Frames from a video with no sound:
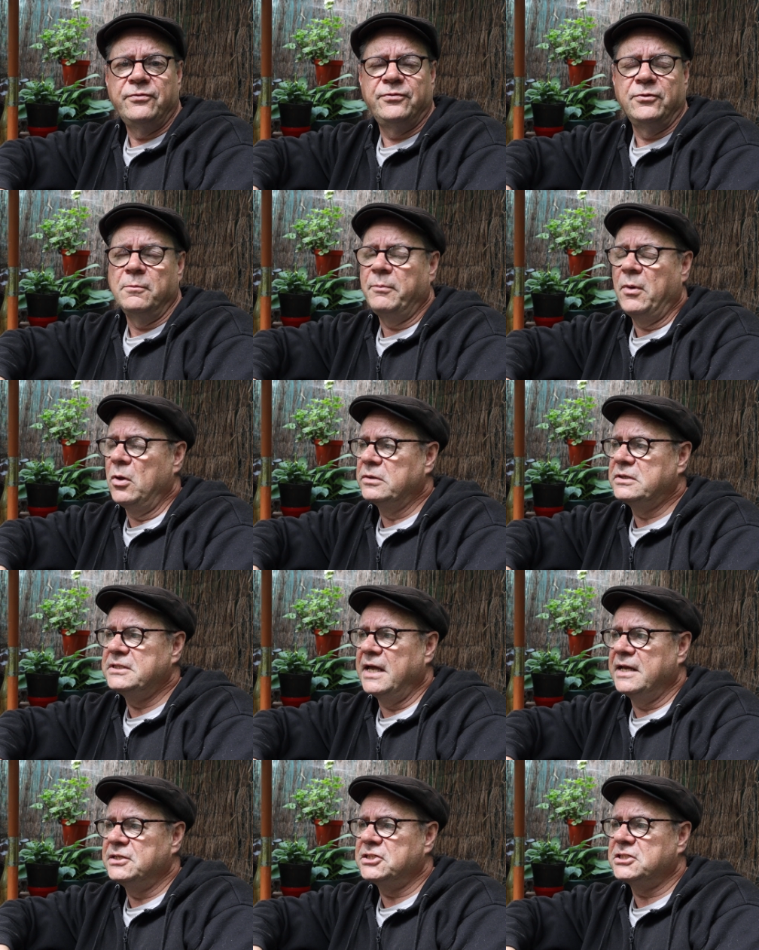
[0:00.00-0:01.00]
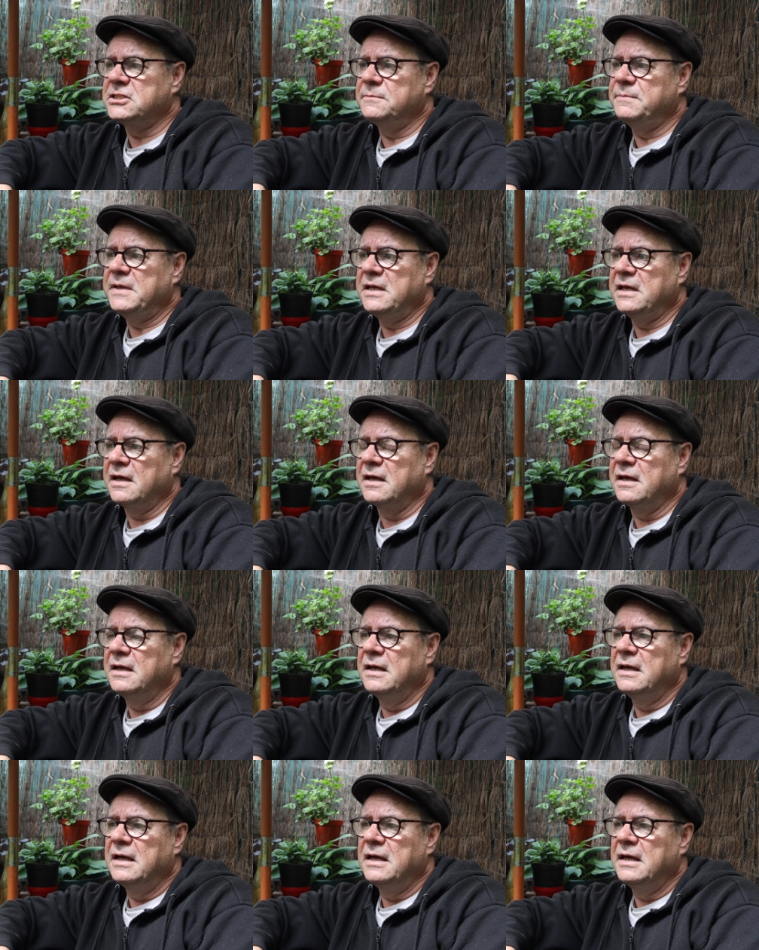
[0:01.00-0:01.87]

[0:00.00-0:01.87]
Football tends to be a